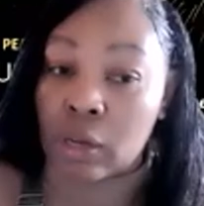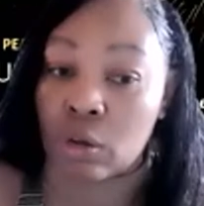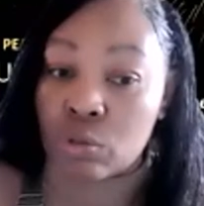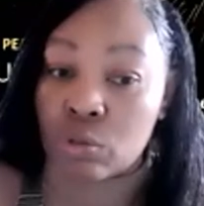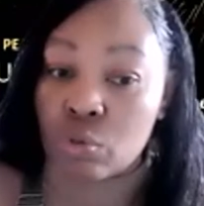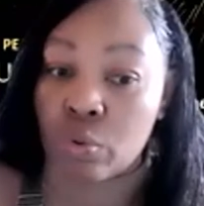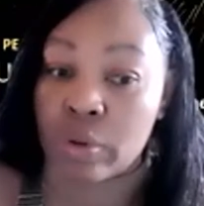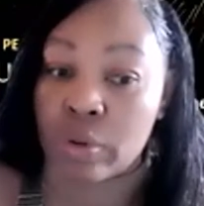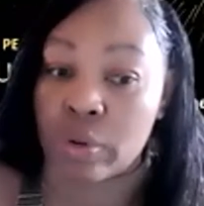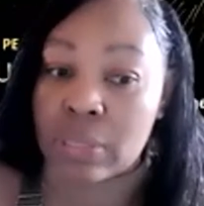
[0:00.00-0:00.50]

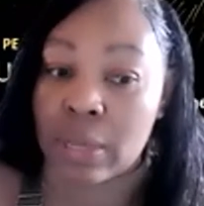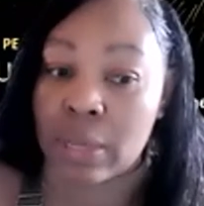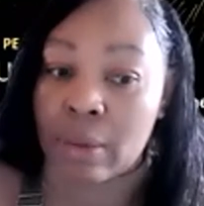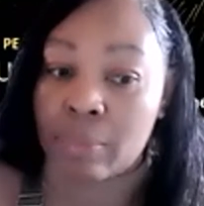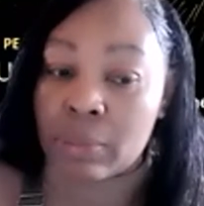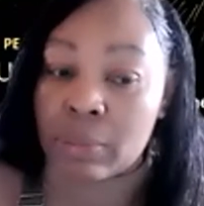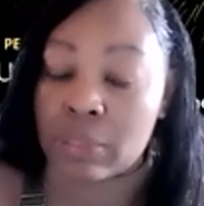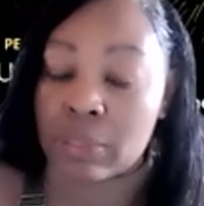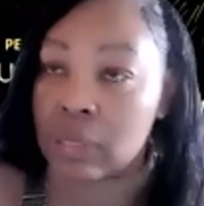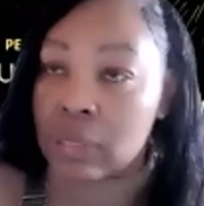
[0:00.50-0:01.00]
towards
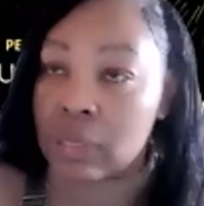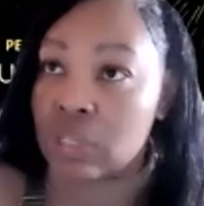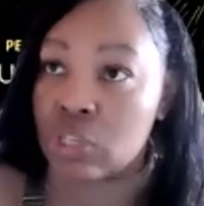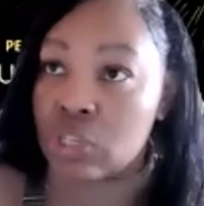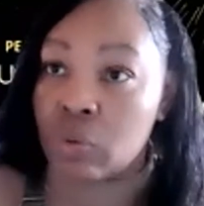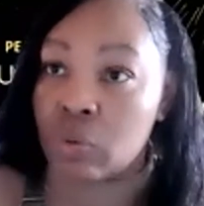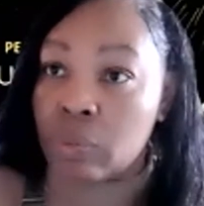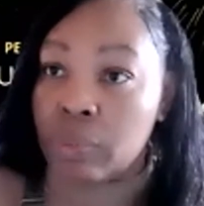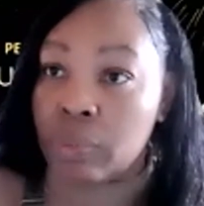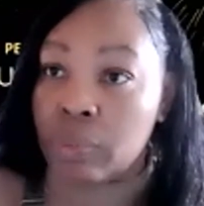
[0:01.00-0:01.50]
that, since
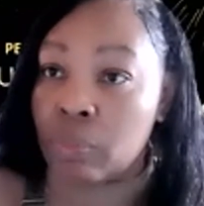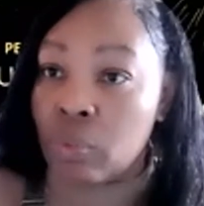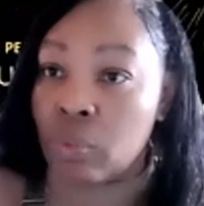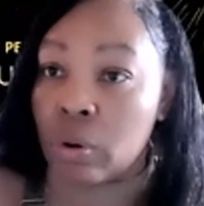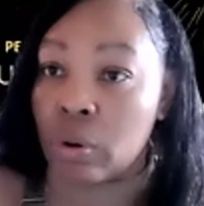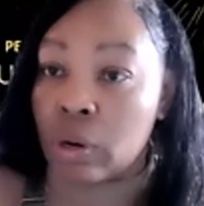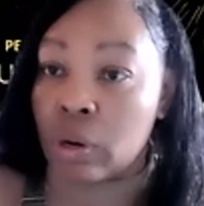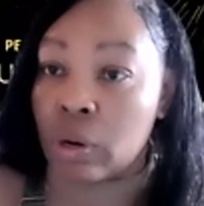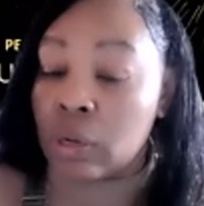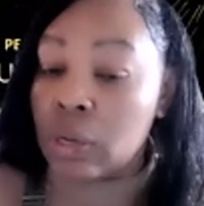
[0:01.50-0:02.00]
she would be
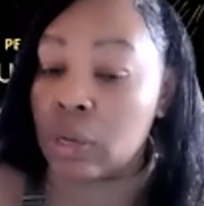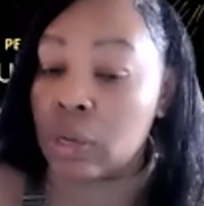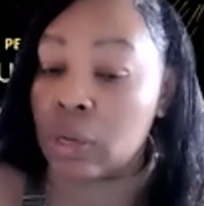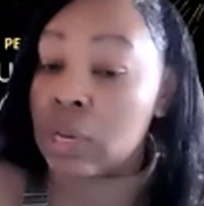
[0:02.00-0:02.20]
more